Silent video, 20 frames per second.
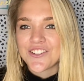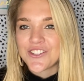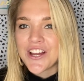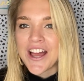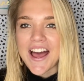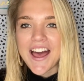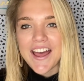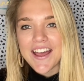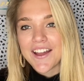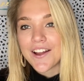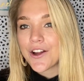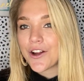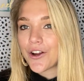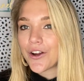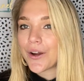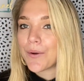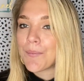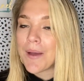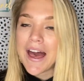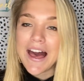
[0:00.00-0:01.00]
try
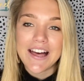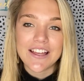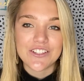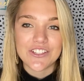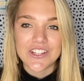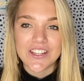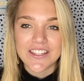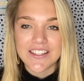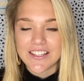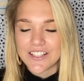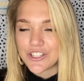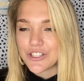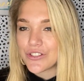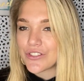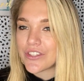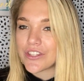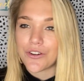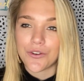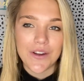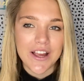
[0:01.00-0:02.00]
her pageant that she
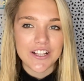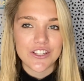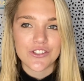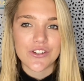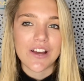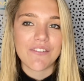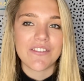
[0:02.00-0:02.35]
was the director